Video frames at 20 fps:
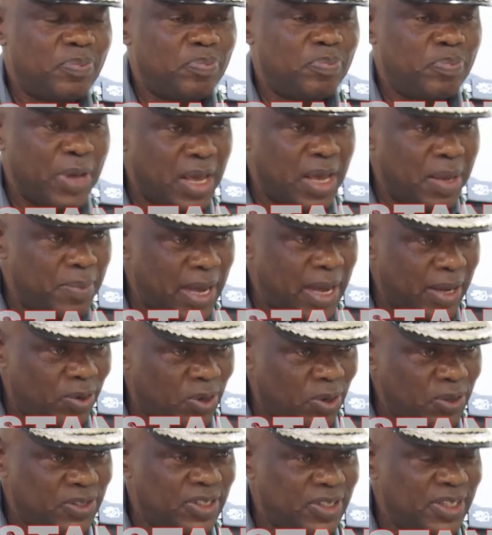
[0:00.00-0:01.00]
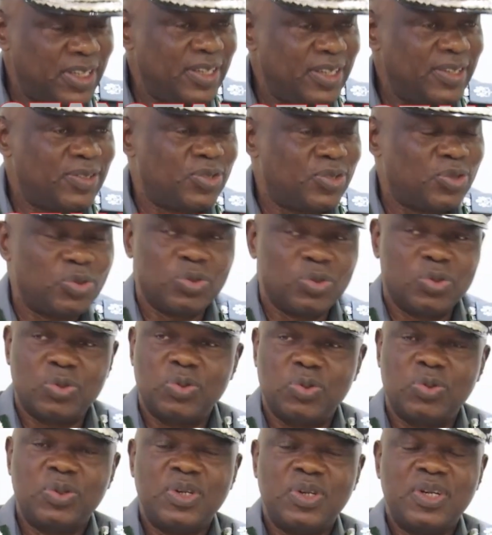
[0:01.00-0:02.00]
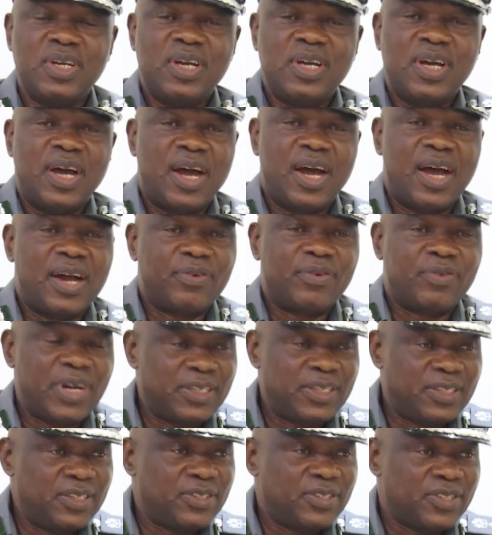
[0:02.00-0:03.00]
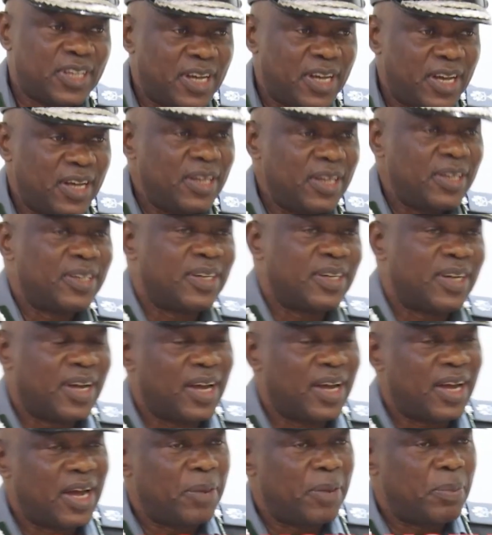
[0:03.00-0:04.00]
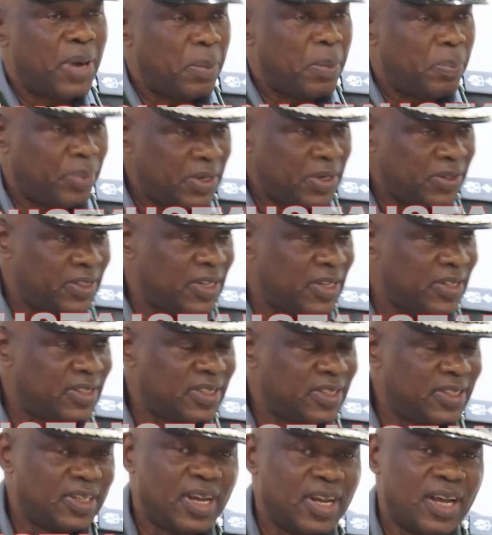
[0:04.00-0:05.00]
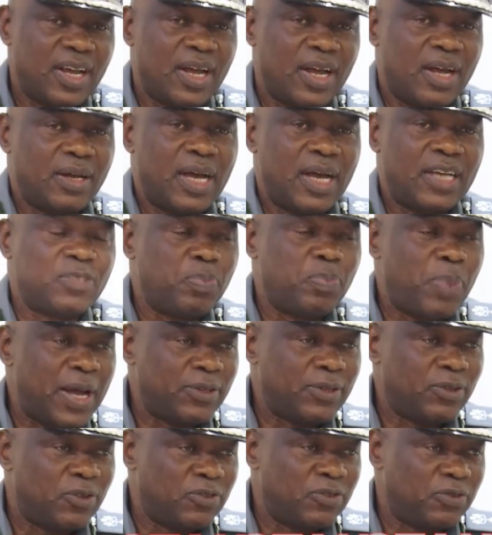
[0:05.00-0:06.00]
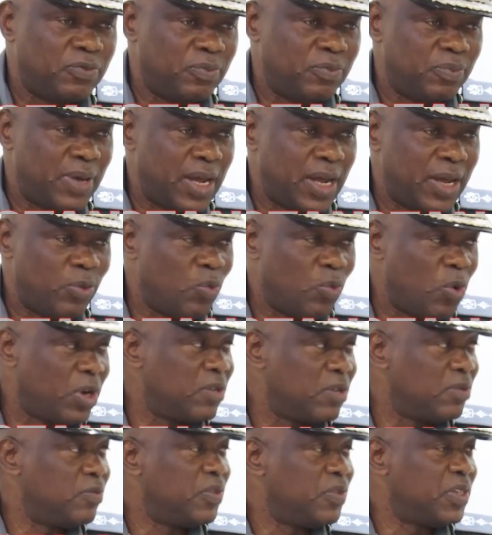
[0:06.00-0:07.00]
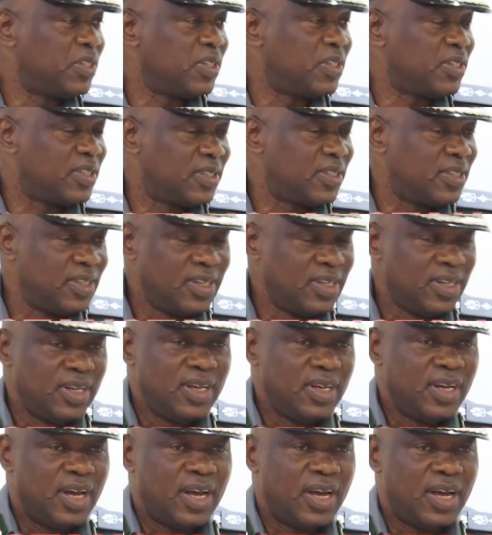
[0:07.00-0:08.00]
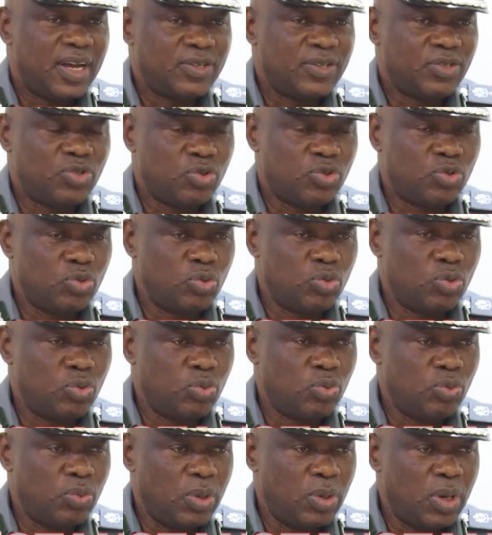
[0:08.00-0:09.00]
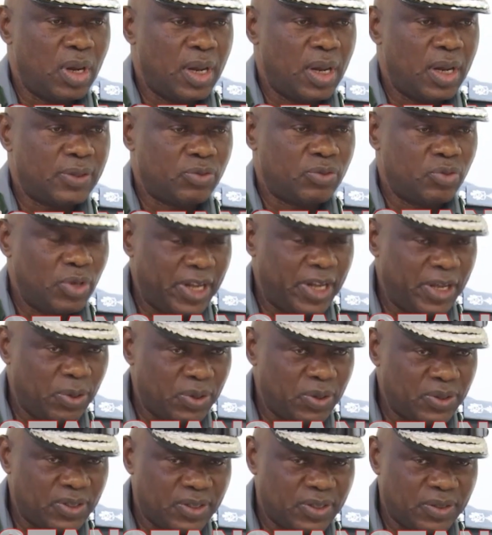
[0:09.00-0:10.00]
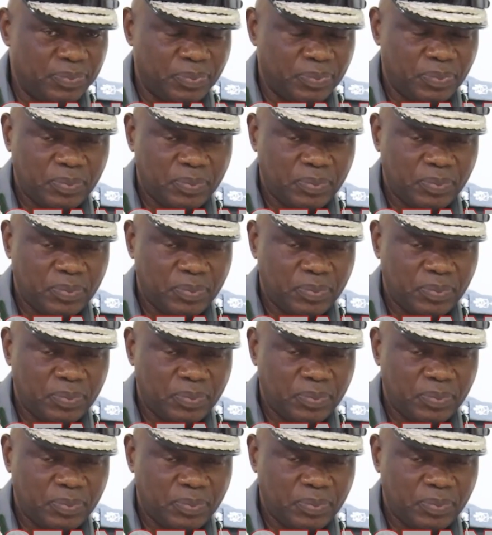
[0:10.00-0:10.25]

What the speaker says: pay my courtesy, to register my presence as part of my working visits to Lagos.